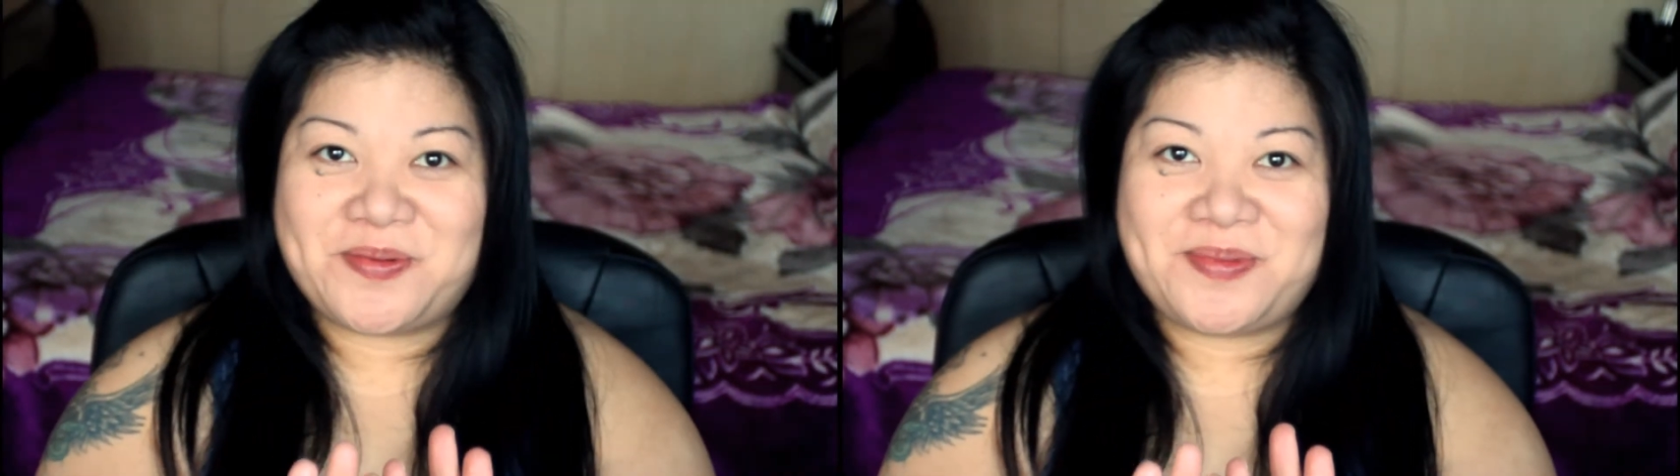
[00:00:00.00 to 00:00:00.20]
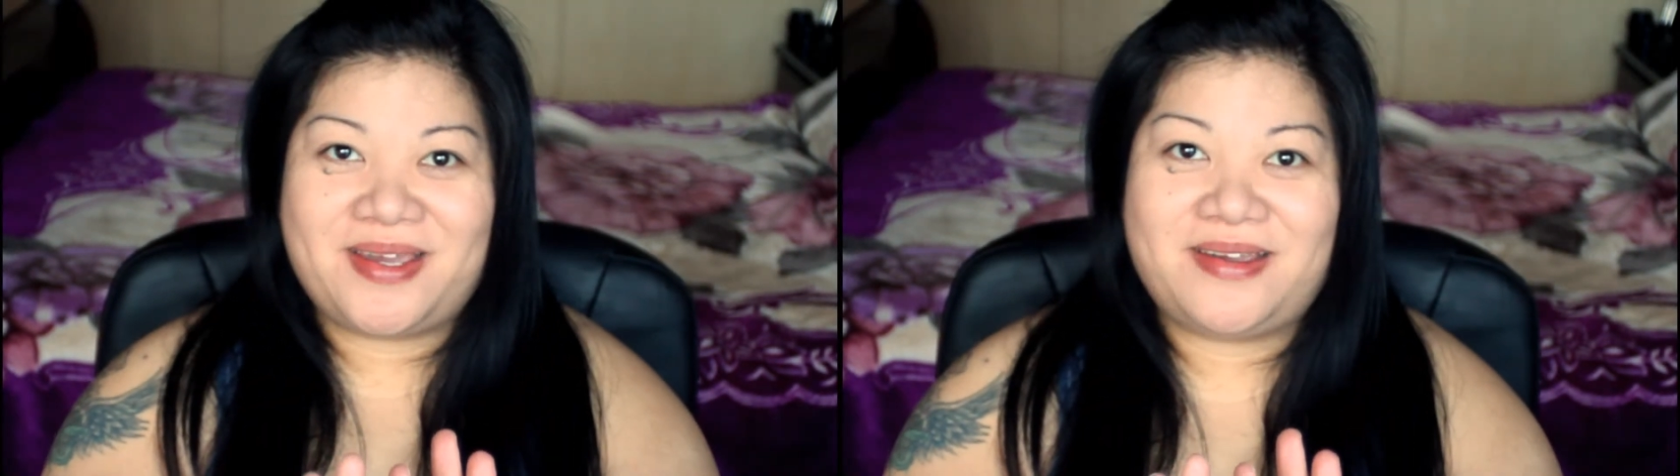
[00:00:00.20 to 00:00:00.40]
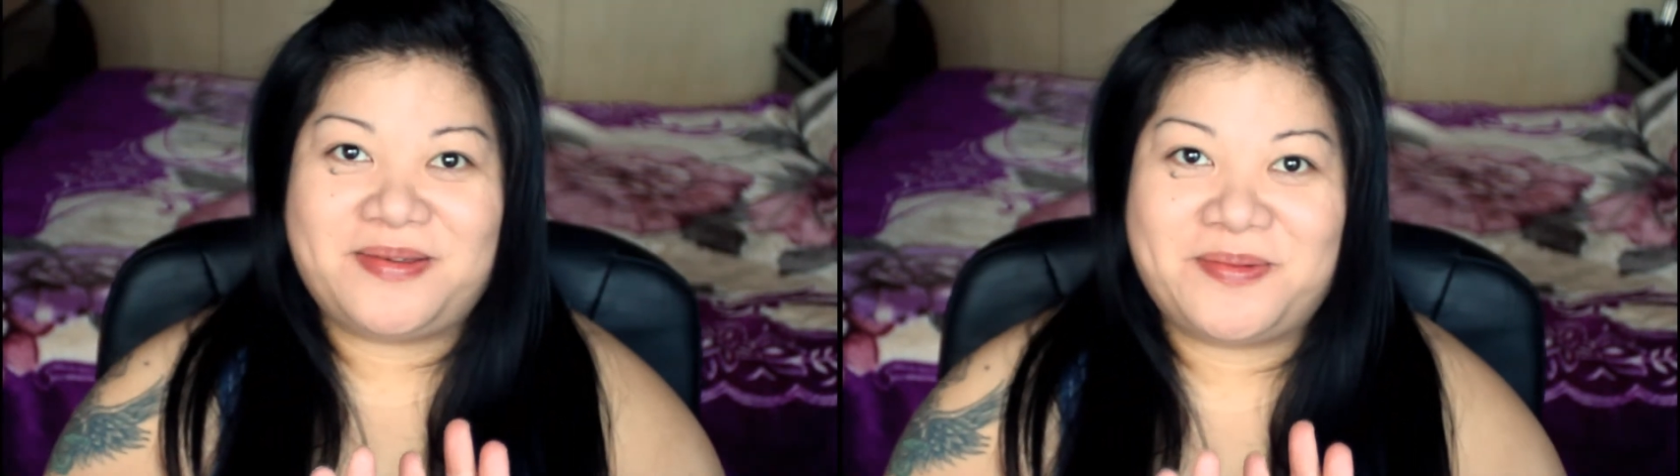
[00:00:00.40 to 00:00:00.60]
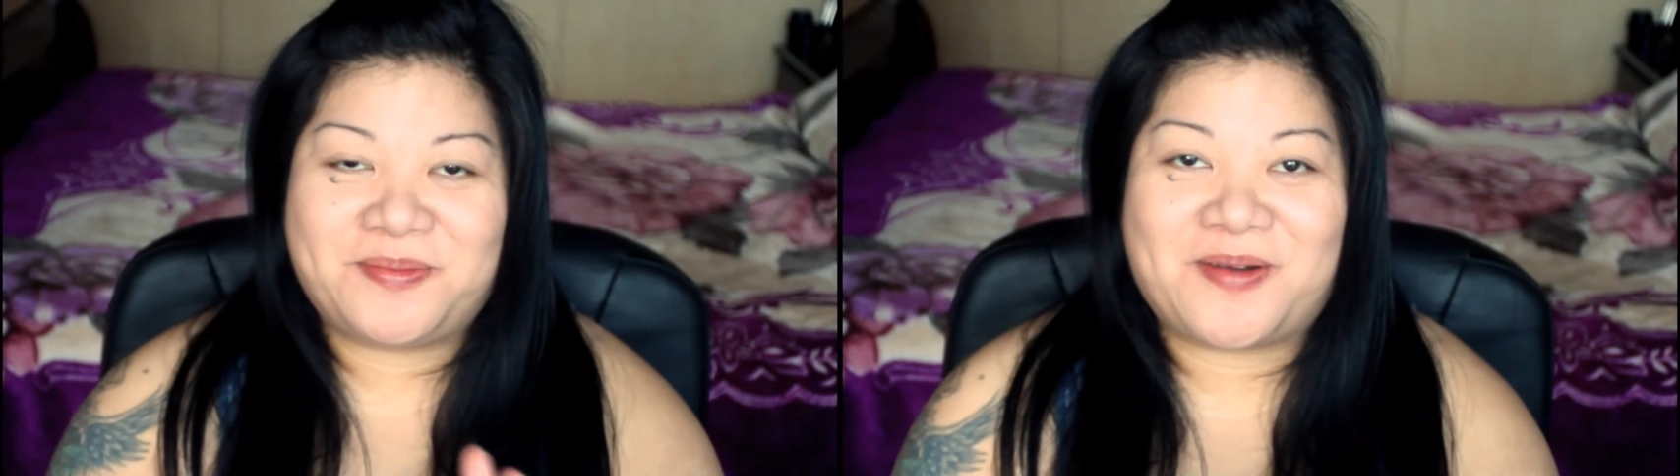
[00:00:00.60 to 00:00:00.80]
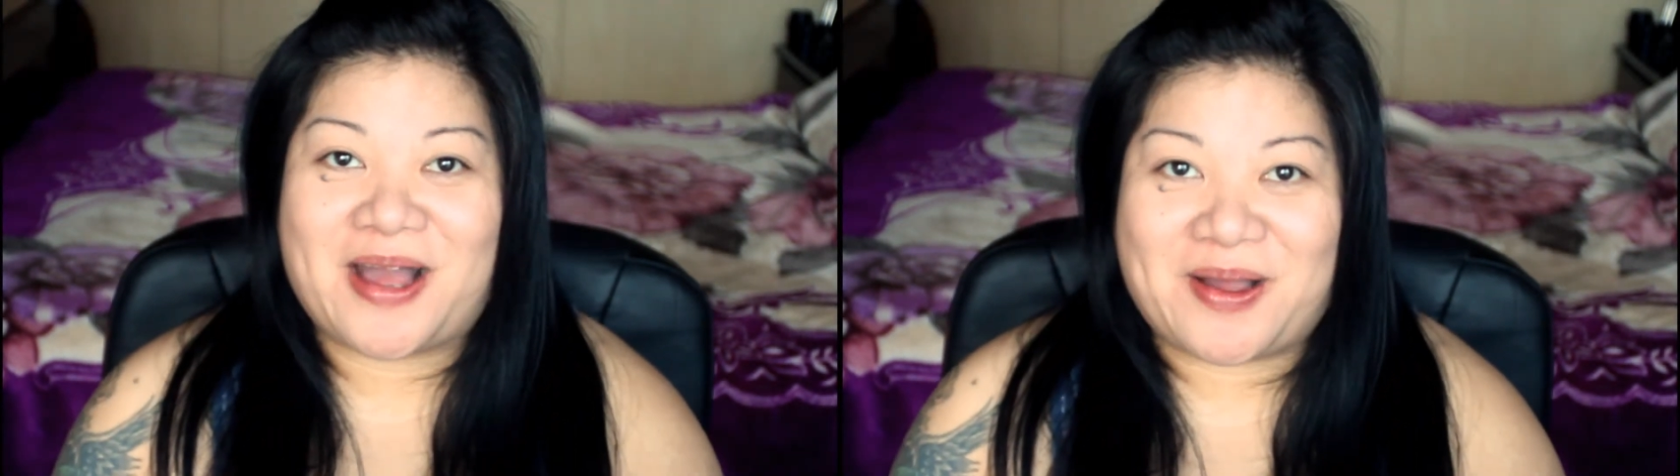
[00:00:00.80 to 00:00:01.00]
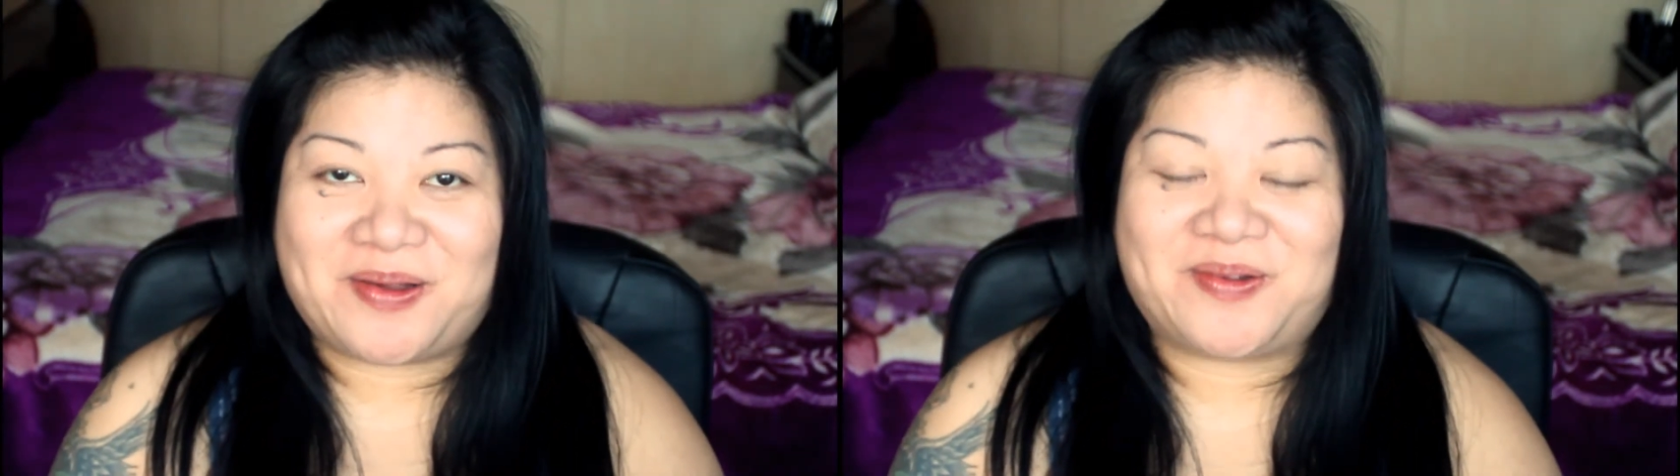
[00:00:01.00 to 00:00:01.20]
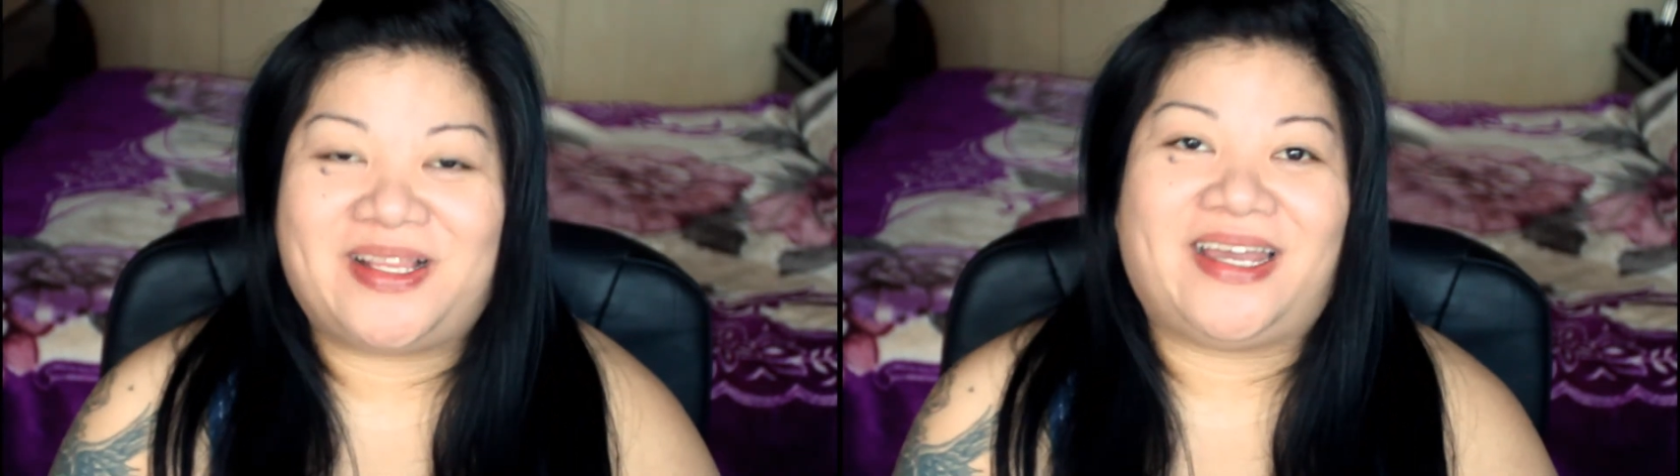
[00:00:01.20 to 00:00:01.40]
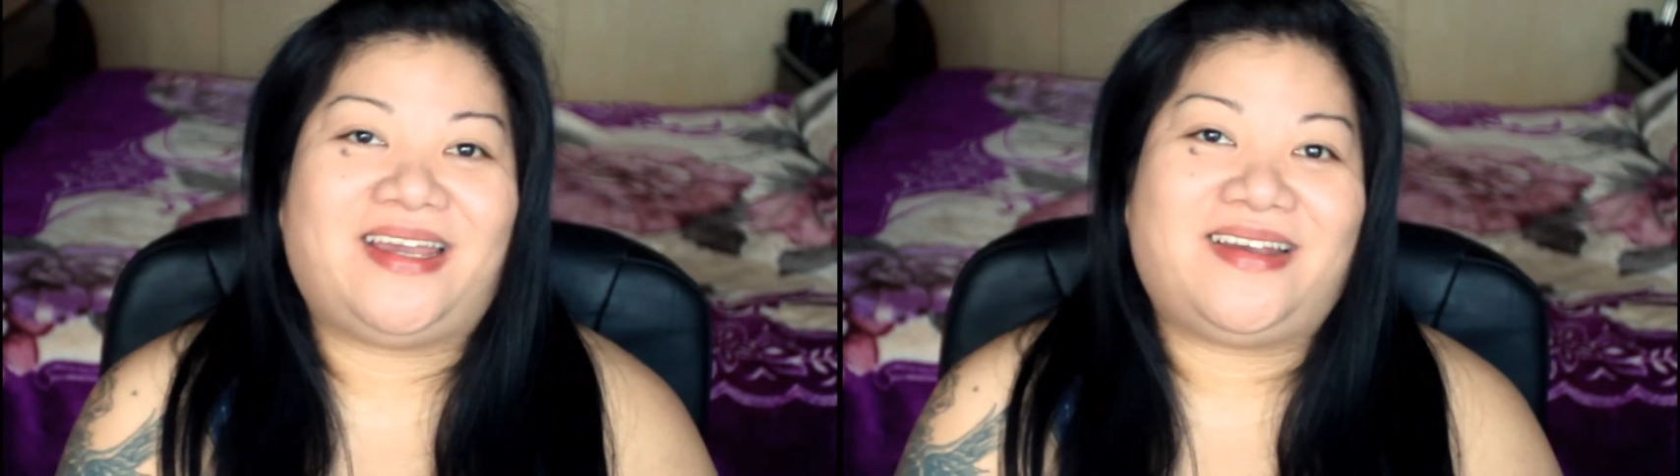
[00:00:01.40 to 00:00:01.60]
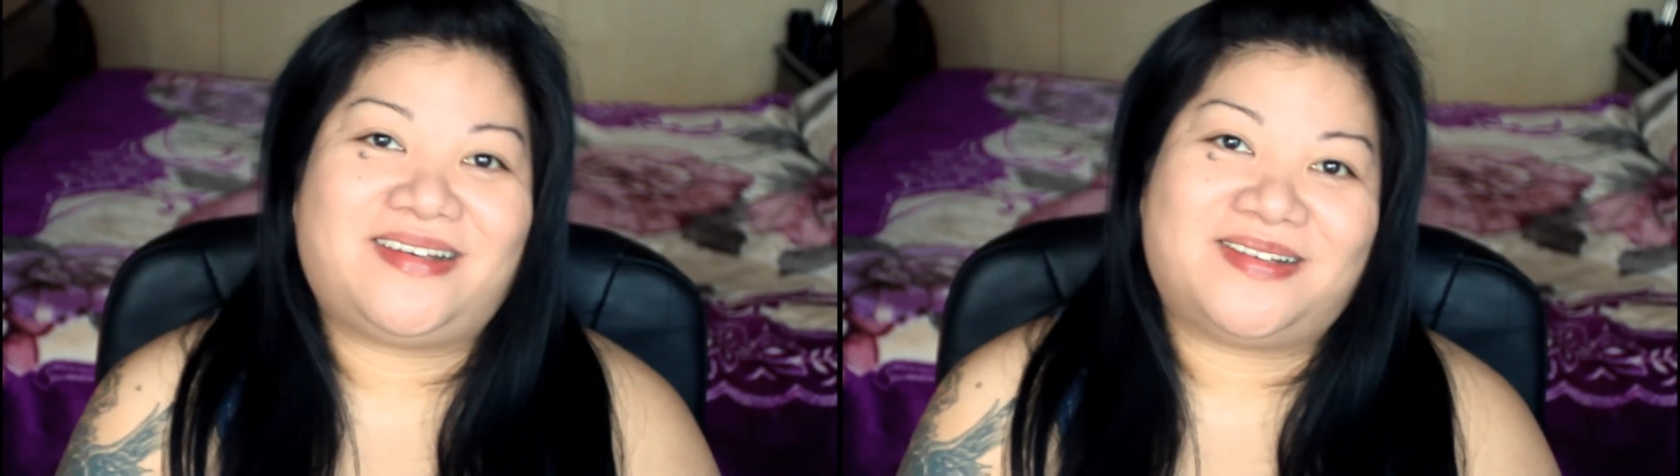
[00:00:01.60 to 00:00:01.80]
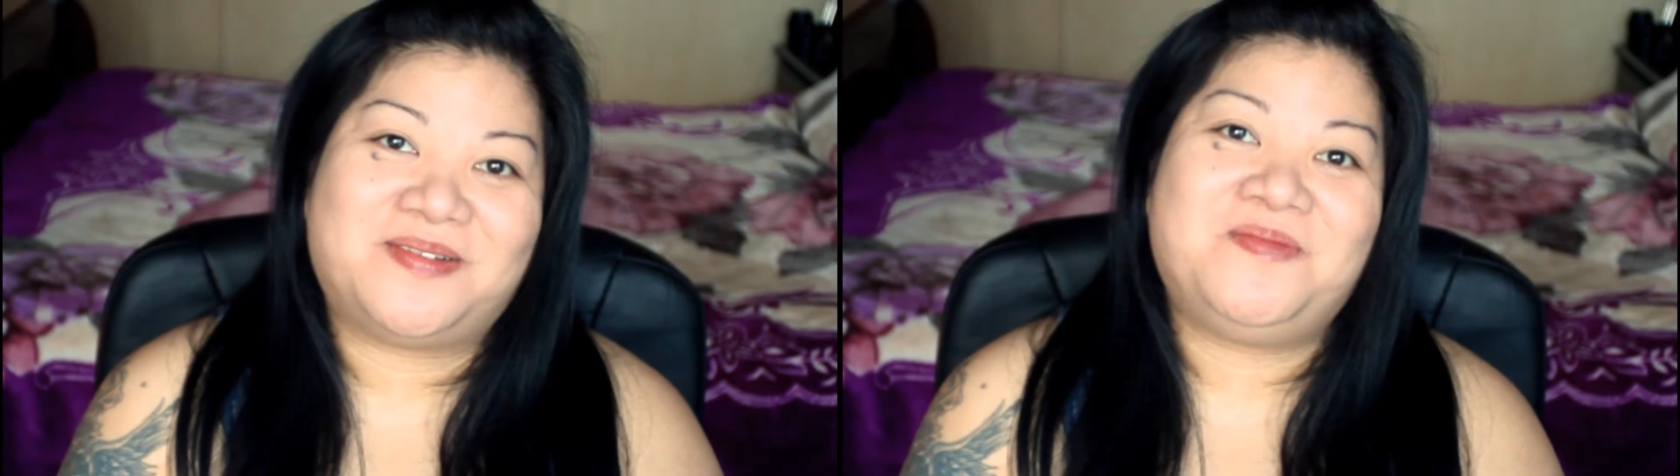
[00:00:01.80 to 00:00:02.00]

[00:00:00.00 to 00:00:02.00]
me, wow, like